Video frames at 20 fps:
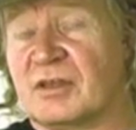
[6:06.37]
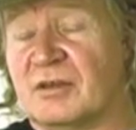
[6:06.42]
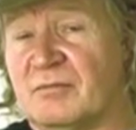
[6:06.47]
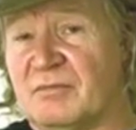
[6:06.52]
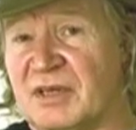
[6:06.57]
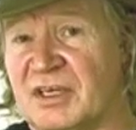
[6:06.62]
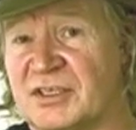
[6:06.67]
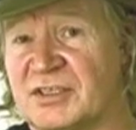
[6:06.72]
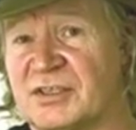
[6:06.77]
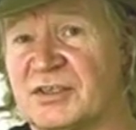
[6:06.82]

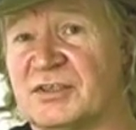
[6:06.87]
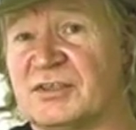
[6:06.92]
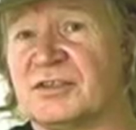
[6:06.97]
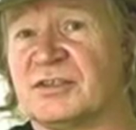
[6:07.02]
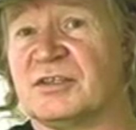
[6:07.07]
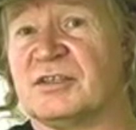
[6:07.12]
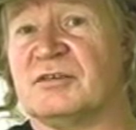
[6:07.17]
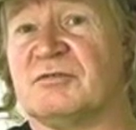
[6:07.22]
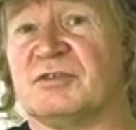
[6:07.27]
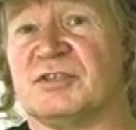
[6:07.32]

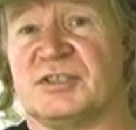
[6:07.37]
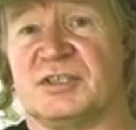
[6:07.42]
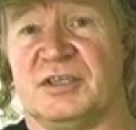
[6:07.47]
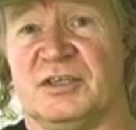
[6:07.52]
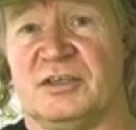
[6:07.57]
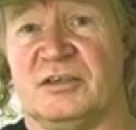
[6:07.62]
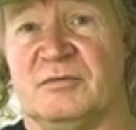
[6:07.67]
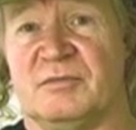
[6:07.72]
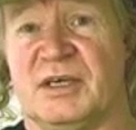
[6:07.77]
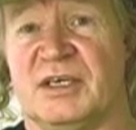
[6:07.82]
Masons. There were
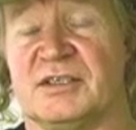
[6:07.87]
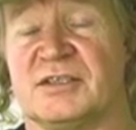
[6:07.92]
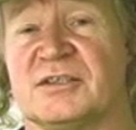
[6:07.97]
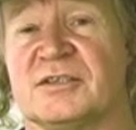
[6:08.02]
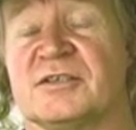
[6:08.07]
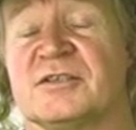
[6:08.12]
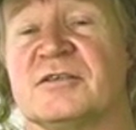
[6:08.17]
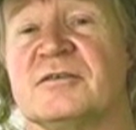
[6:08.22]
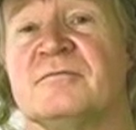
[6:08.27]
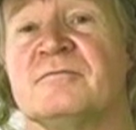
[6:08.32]
senior
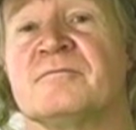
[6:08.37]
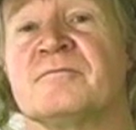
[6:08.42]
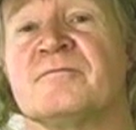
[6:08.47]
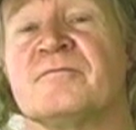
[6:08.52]
Masons.